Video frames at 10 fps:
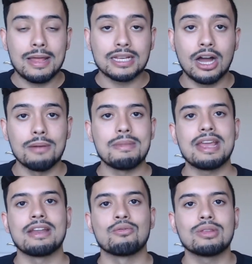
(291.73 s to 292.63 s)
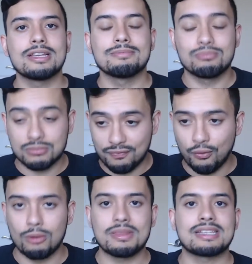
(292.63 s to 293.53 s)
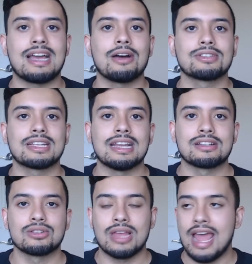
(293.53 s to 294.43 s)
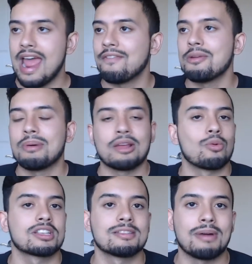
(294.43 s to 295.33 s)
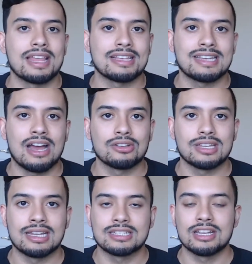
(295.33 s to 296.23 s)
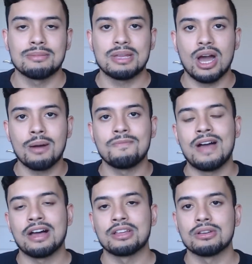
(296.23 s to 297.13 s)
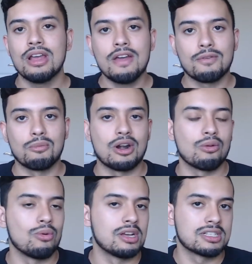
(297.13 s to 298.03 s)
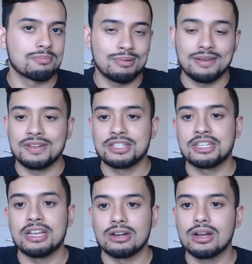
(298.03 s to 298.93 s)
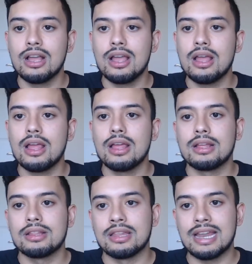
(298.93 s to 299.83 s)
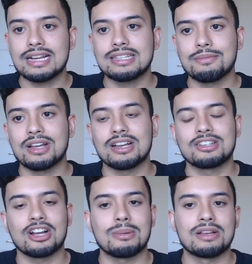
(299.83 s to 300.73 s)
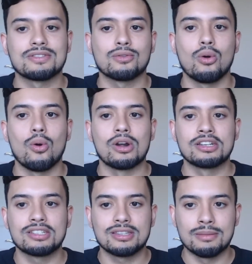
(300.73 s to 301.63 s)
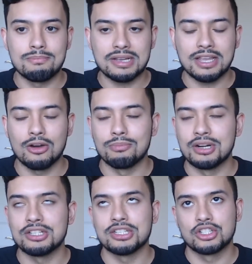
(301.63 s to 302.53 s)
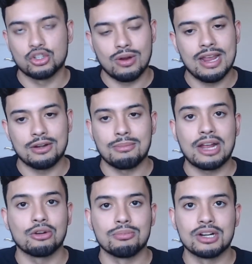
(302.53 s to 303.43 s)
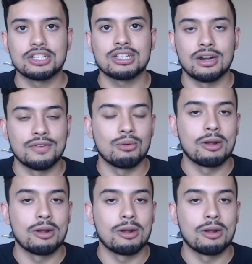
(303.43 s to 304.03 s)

come in and really form this house again so that everybody wants to buy this house and it's going to be upvalued from where it was previous year. The next thing we got to talk about is, of course, the Mikkel Bridges trade, or Mikkel Bridges, however you